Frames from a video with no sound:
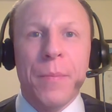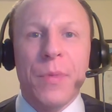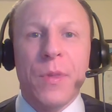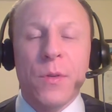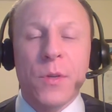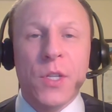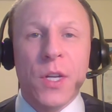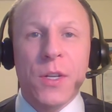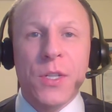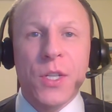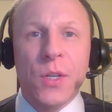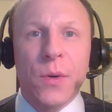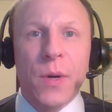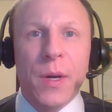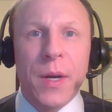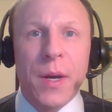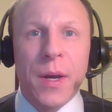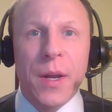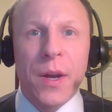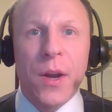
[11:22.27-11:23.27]
There's also
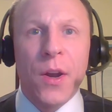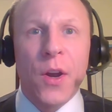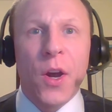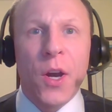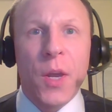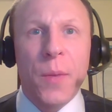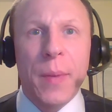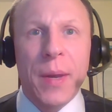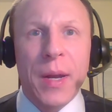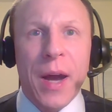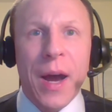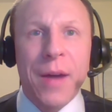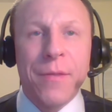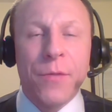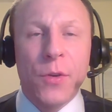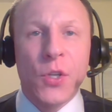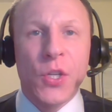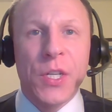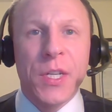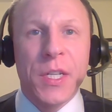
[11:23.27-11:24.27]
an argument on
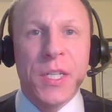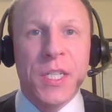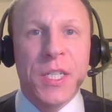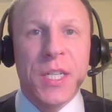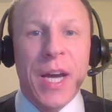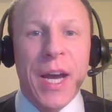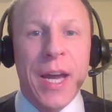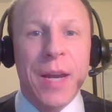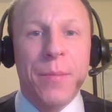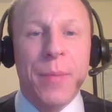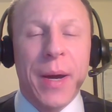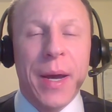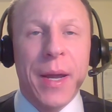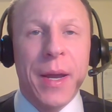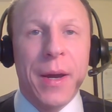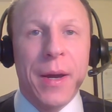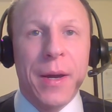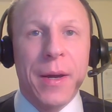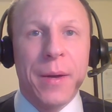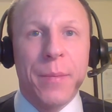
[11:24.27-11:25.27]
Virginia's side by
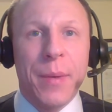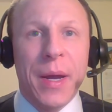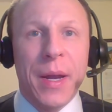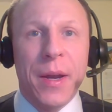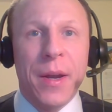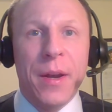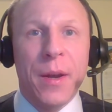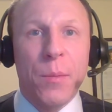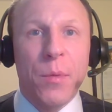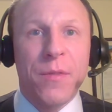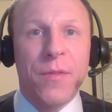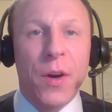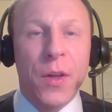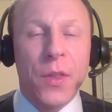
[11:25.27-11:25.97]
a number of